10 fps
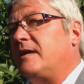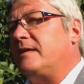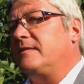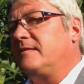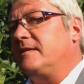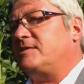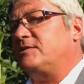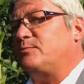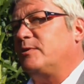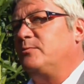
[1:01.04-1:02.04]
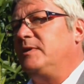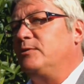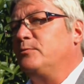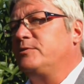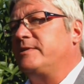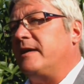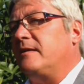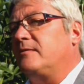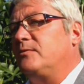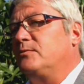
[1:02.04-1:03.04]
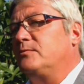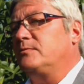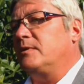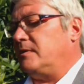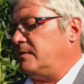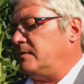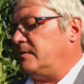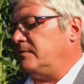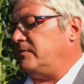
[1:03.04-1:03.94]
And this is what we use then to uh,